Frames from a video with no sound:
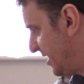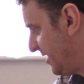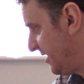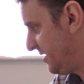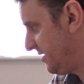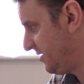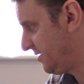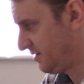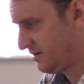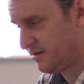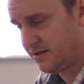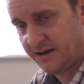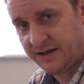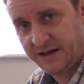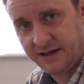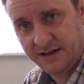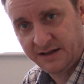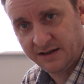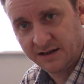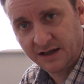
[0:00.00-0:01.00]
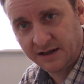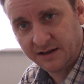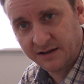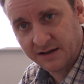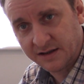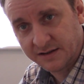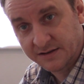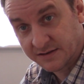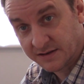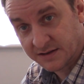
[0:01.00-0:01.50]
any length.
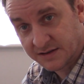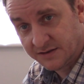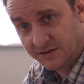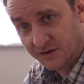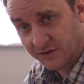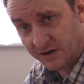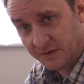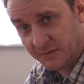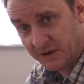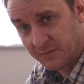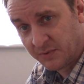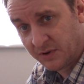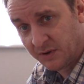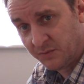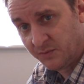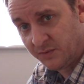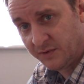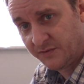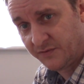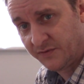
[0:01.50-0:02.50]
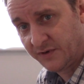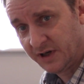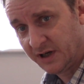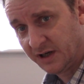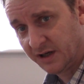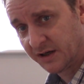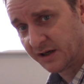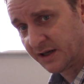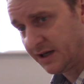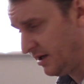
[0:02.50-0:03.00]
There's not going to be a problem with
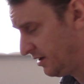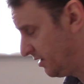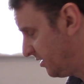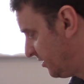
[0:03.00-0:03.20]
getting